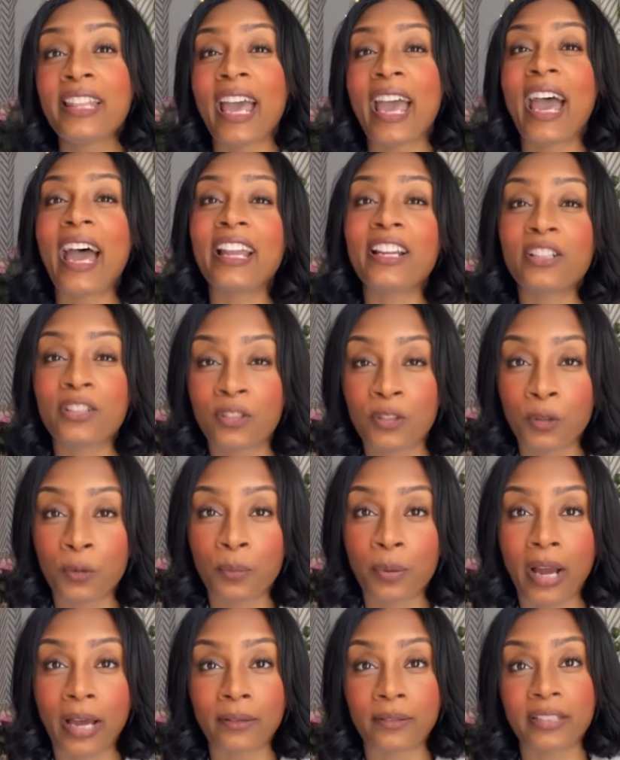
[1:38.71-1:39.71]
attitude
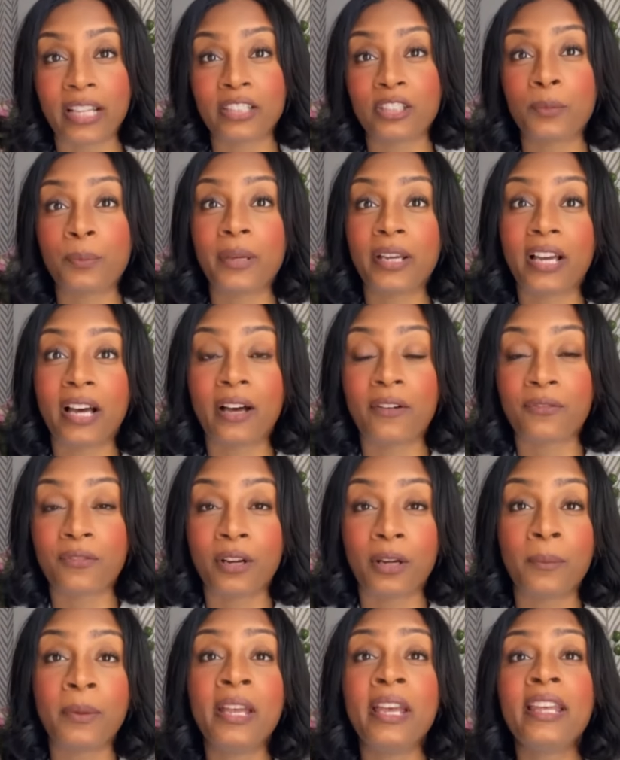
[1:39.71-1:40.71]
problem that you pick up
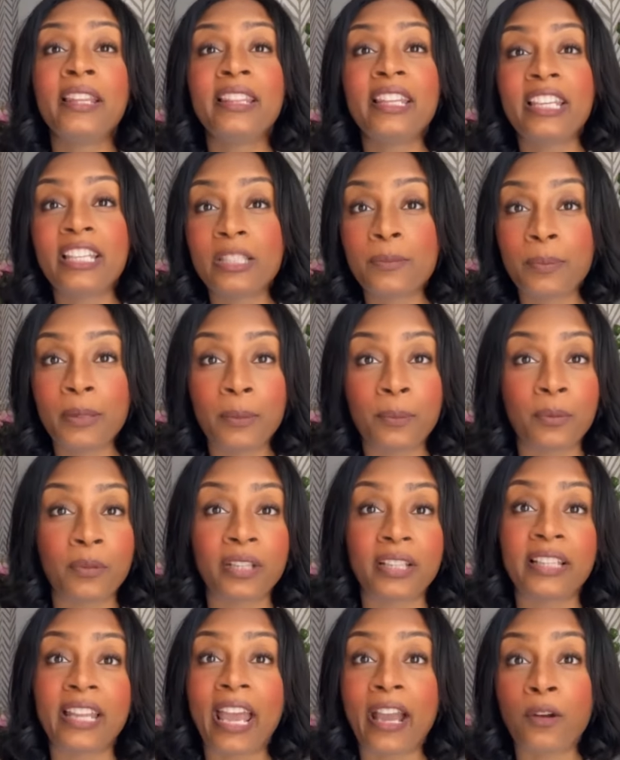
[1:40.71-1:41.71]
from these people
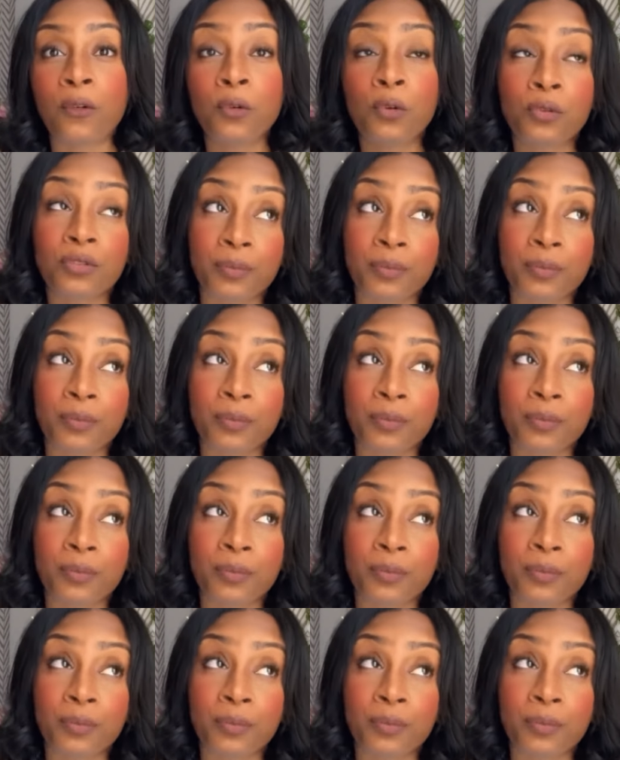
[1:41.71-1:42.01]
in that group.